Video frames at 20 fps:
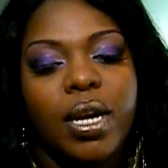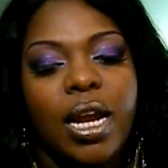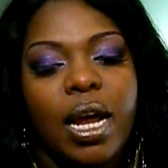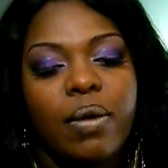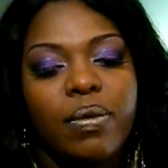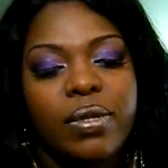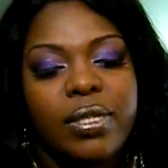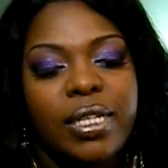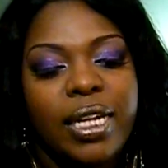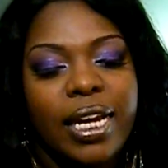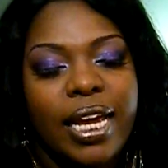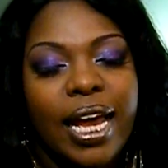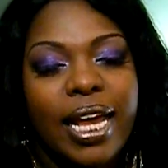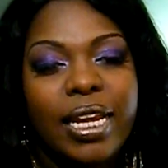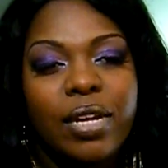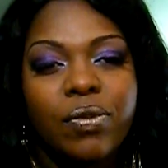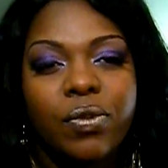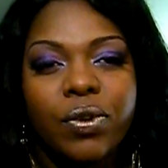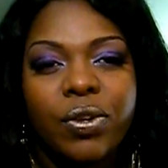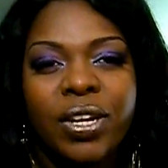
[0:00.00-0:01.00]
But I was like,
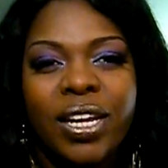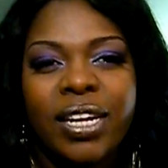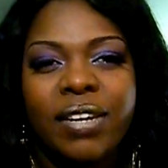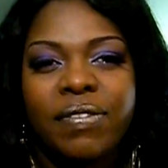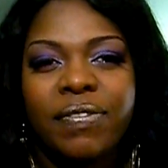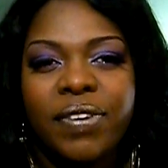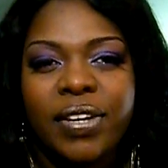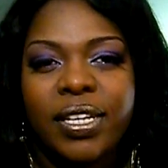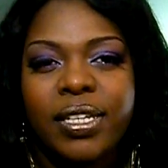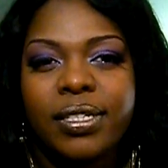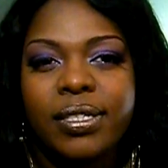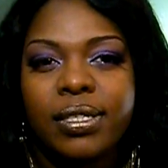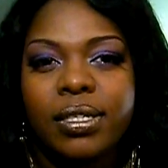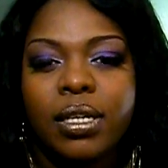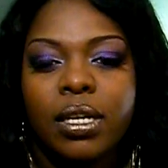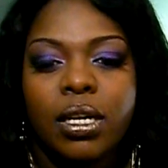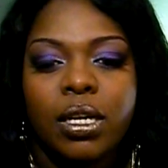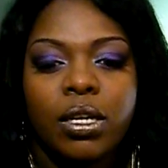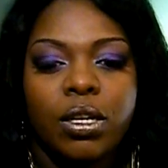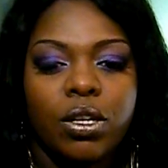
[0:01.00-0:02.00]
I didn't want to invest,
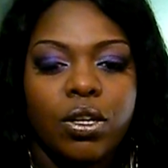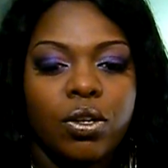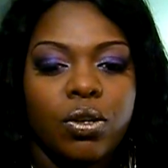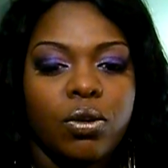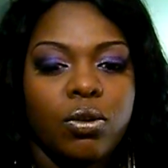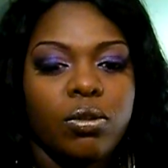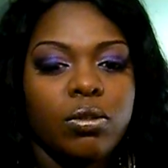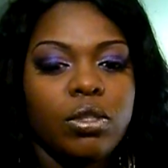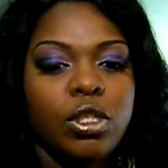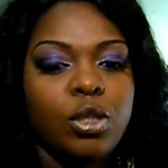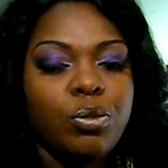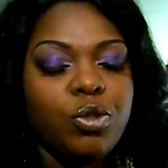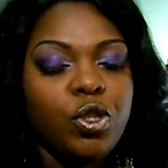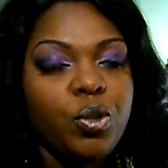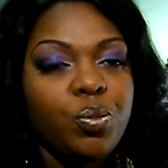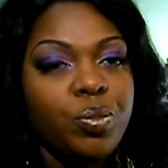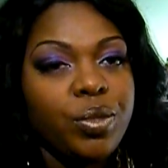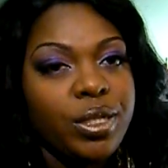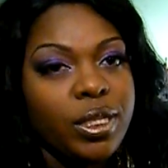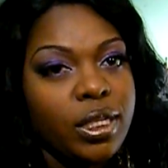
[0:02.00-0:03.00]
you know, so
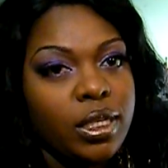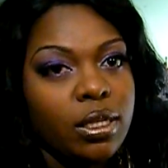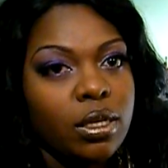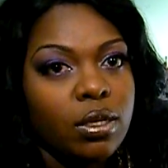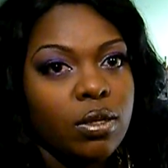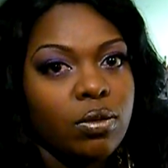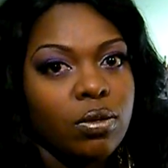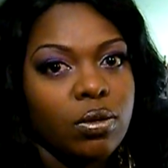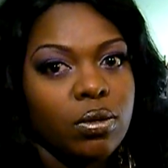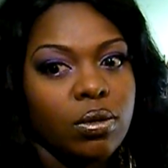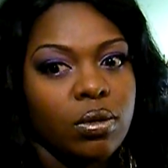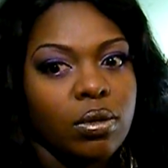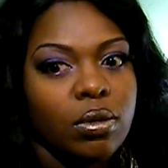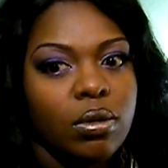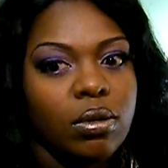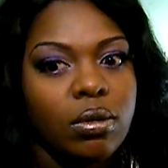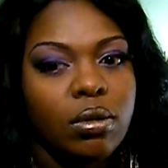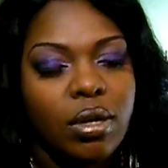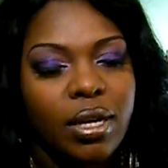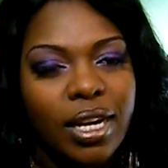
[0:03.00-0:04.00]
much money on a
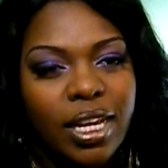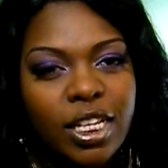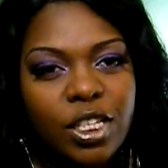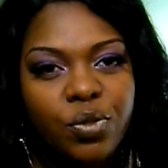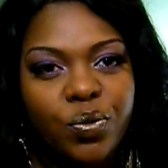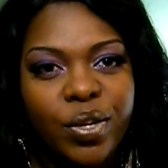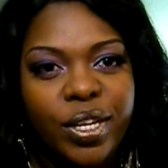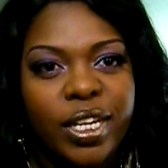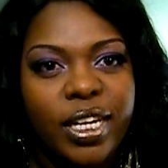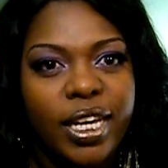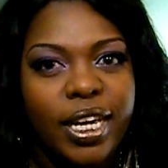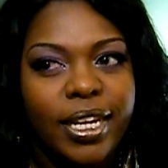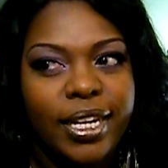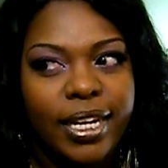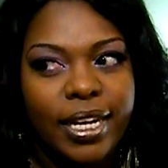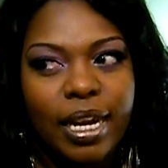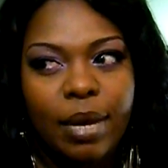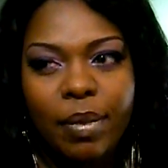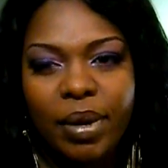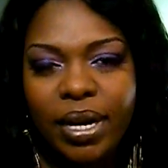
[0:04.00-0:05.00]
lace wig
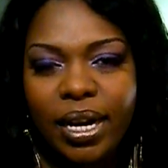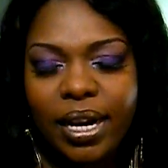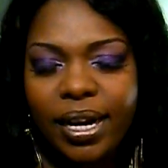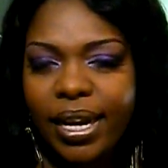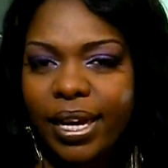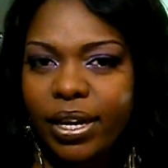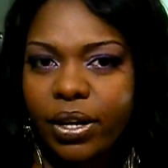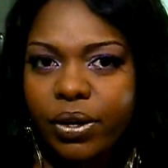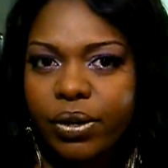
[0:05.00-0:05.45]
and then I gonna